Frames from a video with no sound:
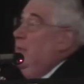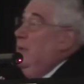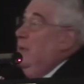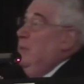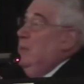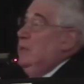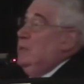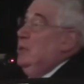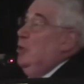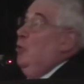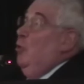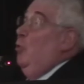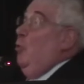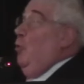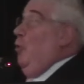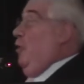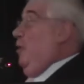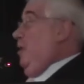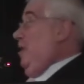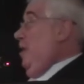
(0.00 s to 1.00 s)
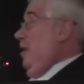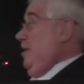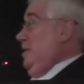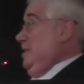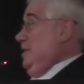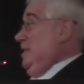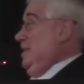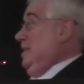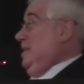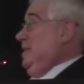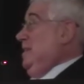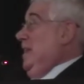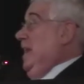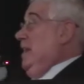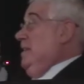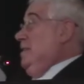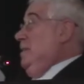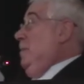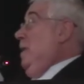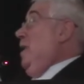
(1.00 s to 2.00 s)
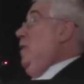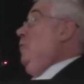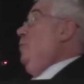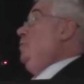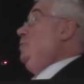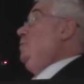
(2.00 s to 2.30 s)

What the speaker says: of him as an ur-narcissist, as somebody who